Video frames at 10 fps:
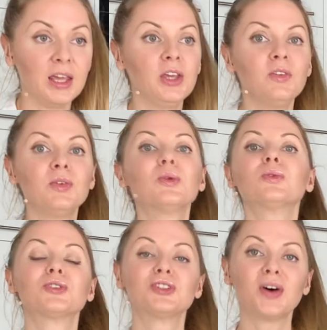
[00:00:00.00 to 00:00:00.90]
If
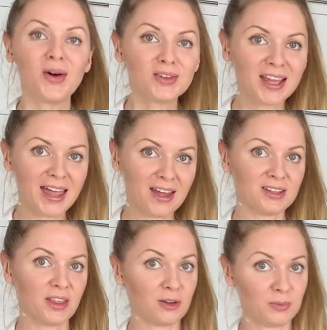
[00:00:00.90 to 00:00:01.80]
you don't have
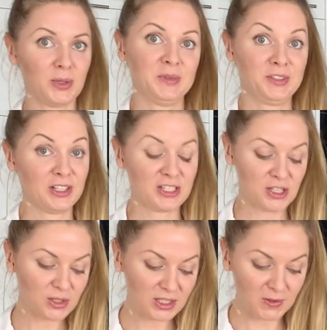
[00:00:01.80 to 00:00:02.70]
a thermometer, it's
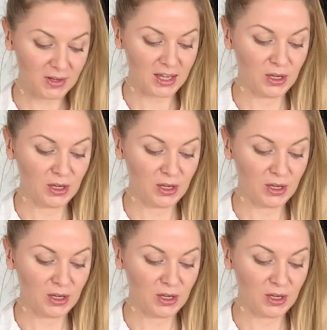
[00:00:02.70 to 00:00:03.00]
totally okay.